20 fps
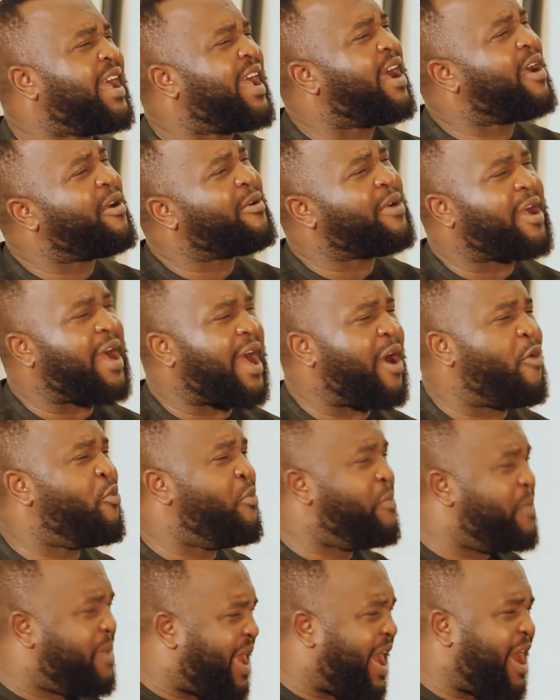I
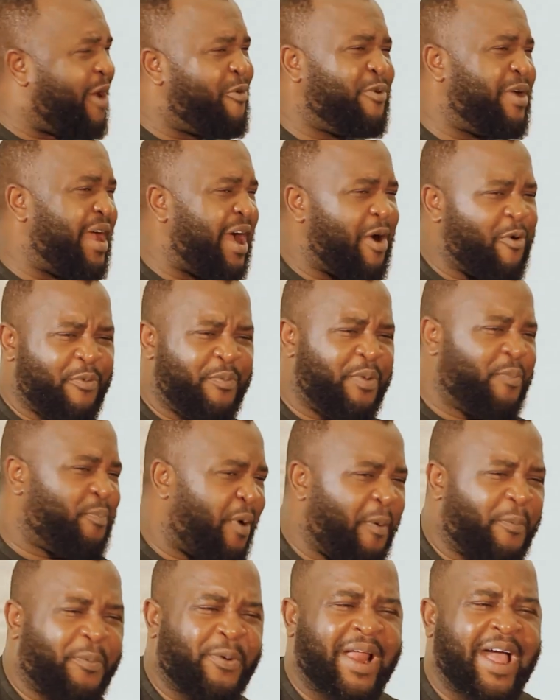will be
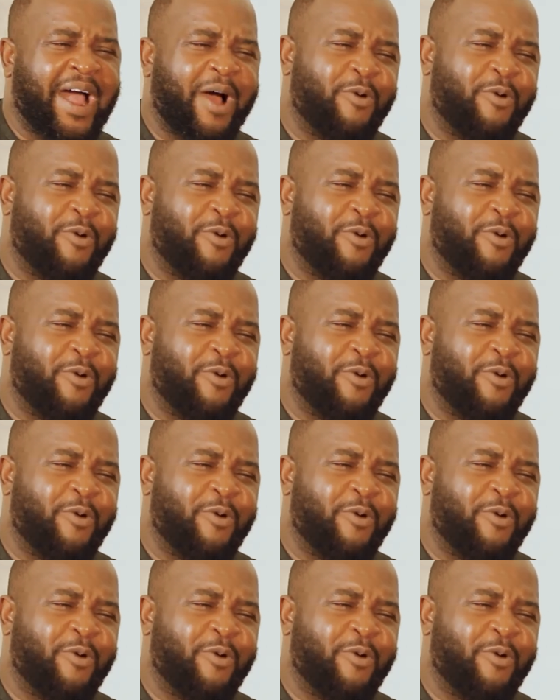popular.